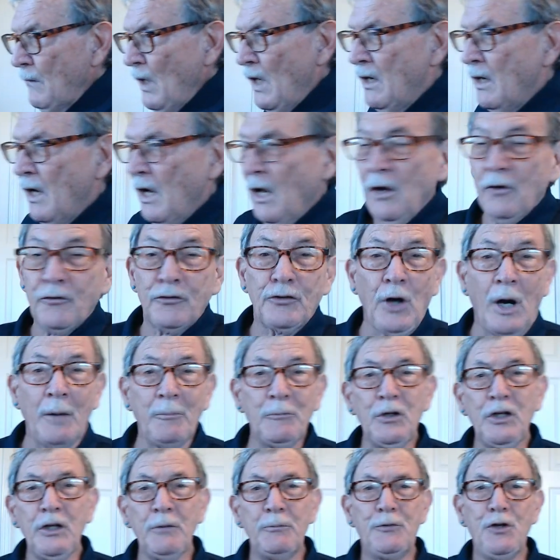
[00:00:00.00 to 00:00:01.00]
So I'm going
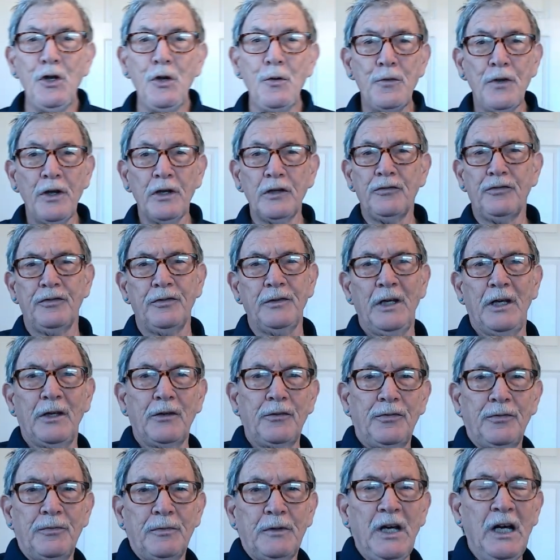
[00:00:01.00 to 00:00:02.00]
to do this as
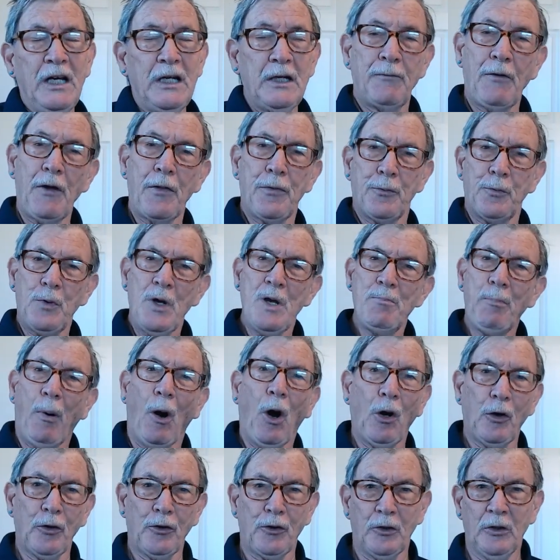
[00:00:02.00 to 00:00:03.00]
kind of a
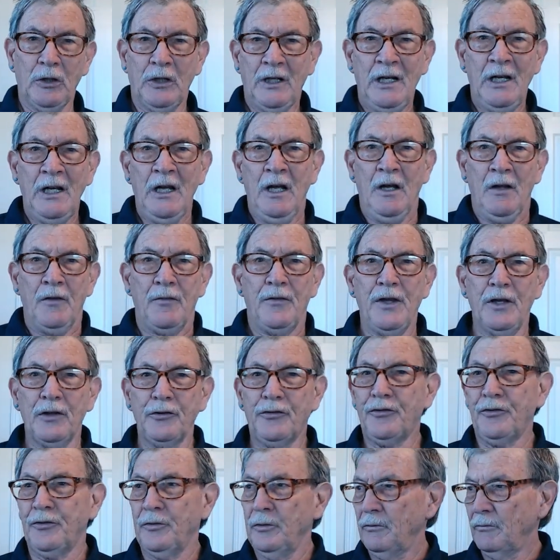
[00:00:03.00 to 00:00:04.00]
three-parter.
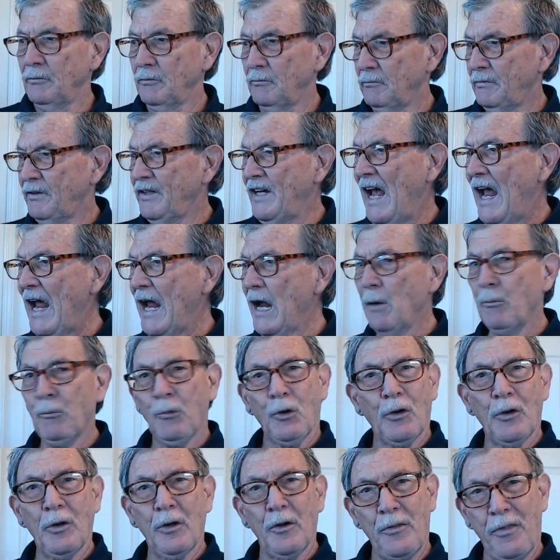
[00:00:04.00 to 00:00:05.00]
This
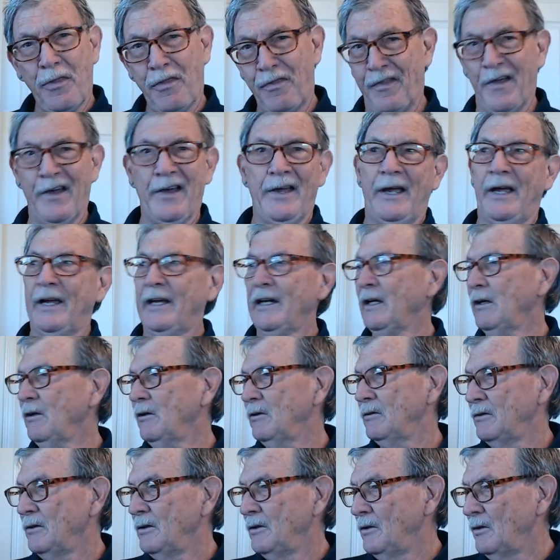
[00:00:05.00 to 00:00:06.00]
camera thing,
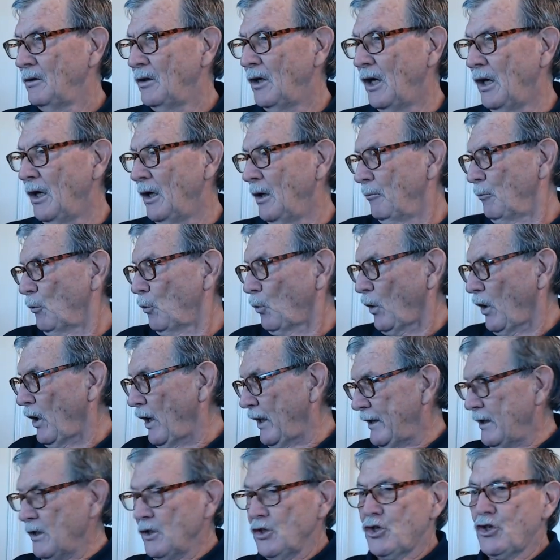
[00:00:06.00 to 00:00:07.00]
where I
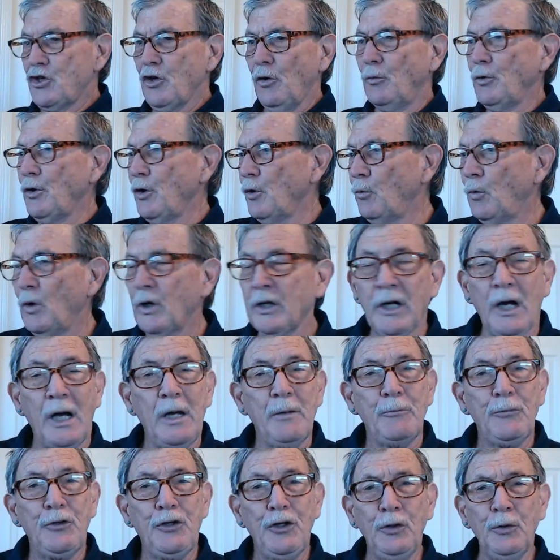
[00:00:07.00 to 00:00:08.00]
can show you what
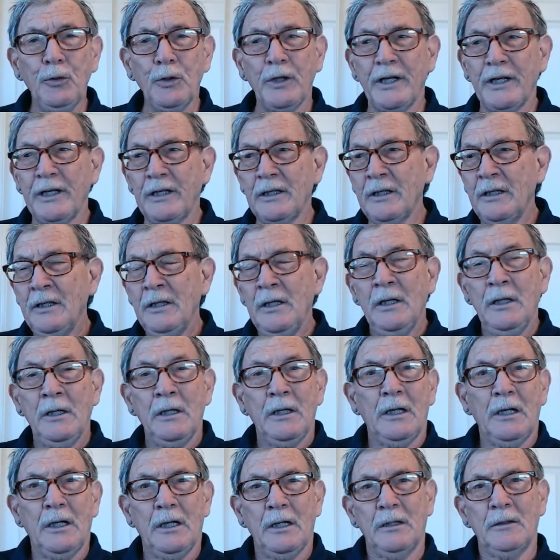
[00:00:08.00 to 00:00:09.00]
I'm doing,
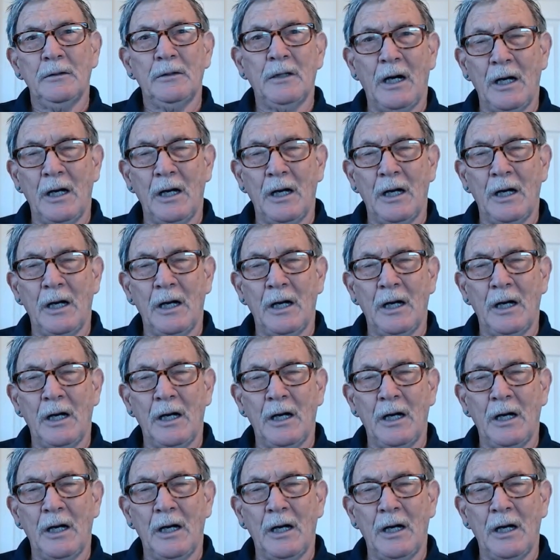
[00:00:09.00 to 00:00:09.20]
I'm